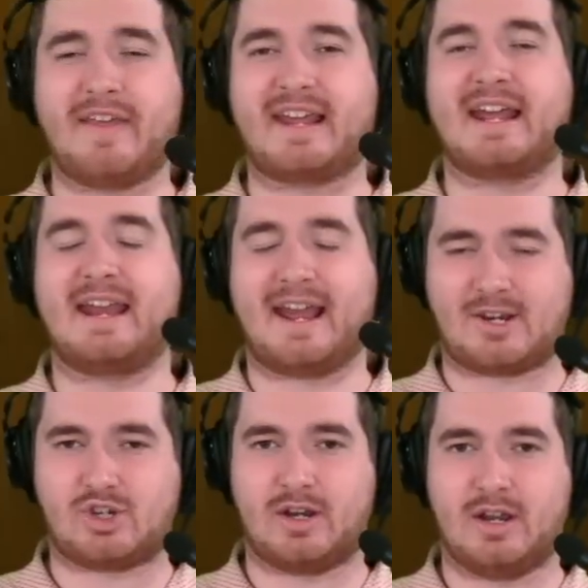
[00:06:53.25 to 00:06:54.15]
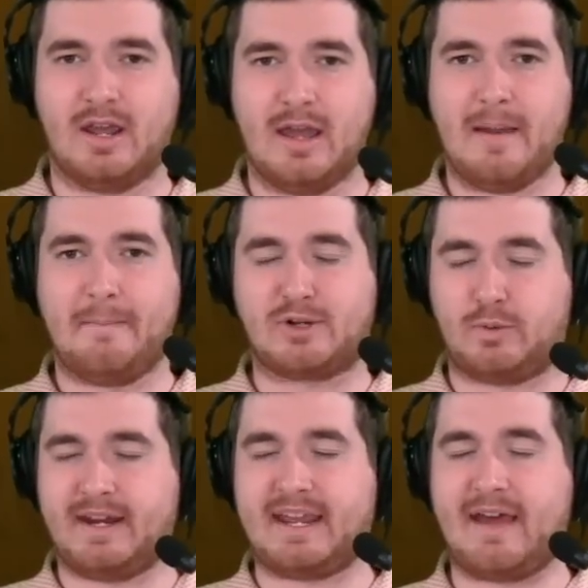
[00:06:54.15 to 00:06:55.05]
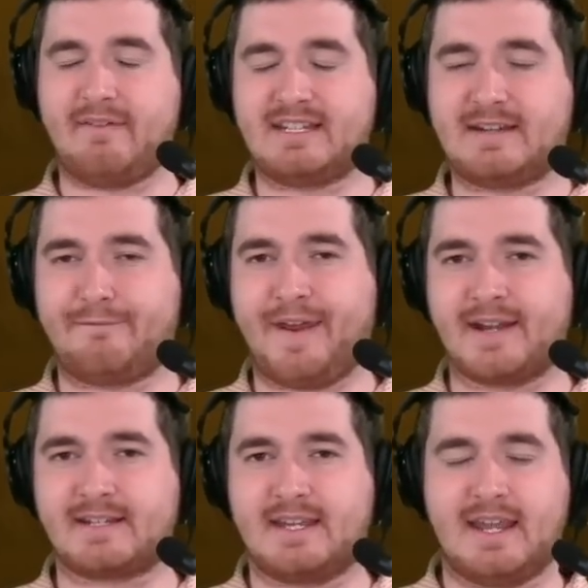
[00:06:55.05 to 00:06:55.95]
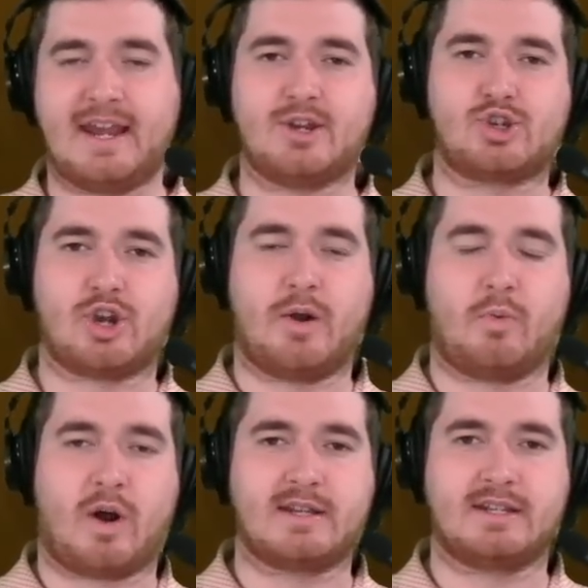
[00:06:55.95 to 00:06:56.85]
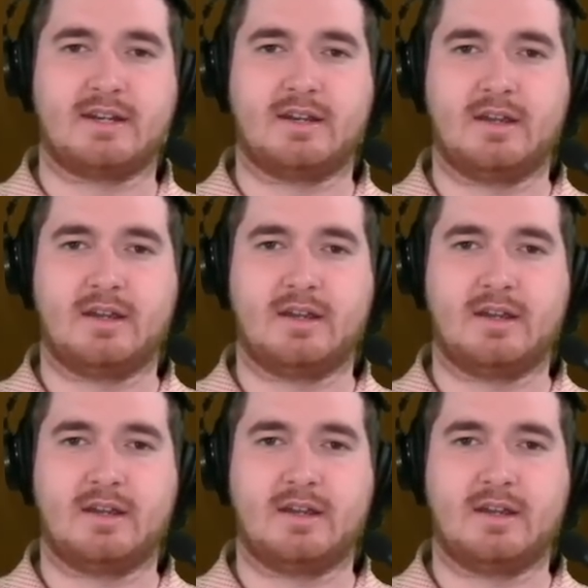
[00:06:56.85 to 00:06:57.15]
the connection between Kevin Stefanski and Deshaun Watson.